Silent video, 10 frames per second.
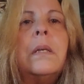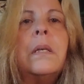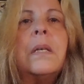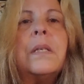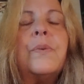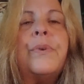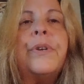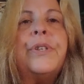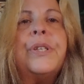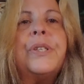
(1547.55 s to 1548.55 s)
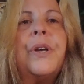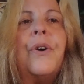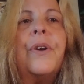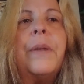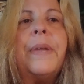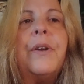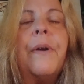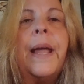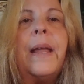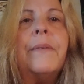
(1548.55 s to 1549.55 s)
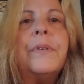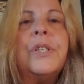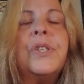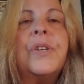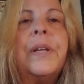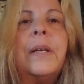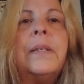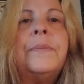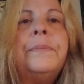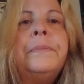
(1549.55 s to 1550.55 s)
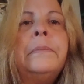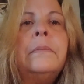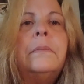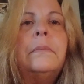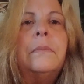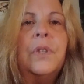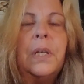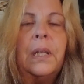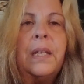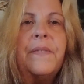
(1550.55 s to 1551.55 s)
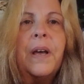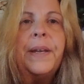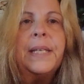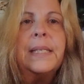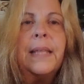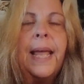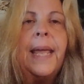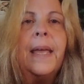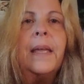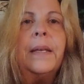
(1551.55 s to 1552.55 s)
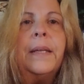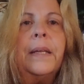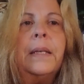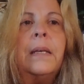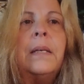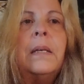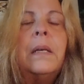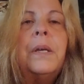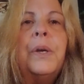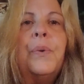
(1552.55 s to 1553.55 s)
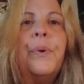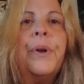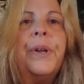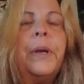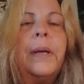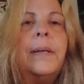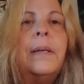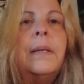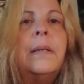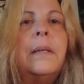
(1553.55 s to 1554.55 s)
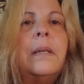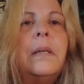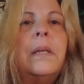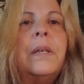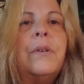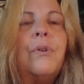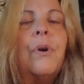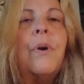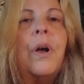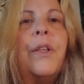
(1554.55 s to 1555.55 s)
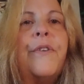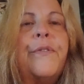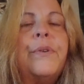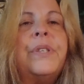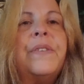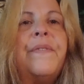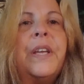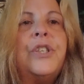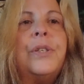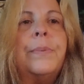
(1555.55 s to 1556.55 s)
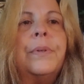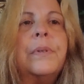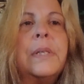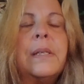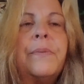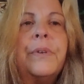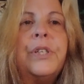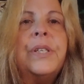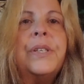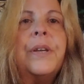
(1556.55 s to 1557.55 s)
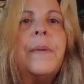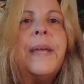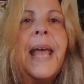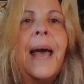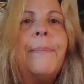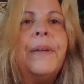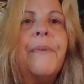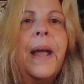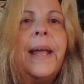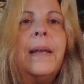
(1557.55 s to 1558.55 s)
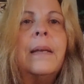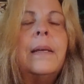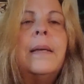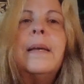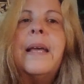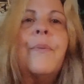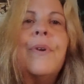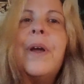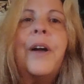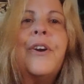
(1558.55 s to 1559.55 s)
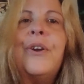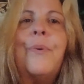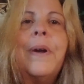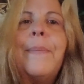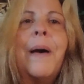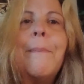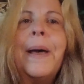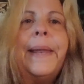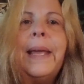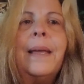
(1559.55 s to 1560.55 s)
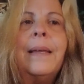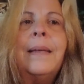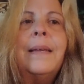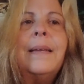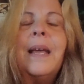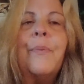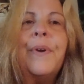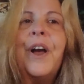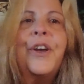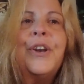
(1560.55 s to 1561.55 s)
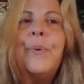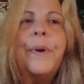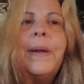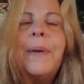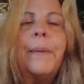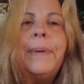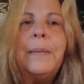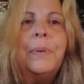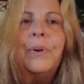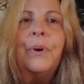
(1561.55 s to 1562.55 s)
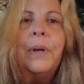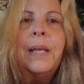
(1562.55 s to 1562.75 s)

Because we're just all going to be great. We're going to live on this land, and we're going to grow all our fruits and vegetables, and we're just going to be happy, right? And we're not going to worry about money, and we're not going to worry about people,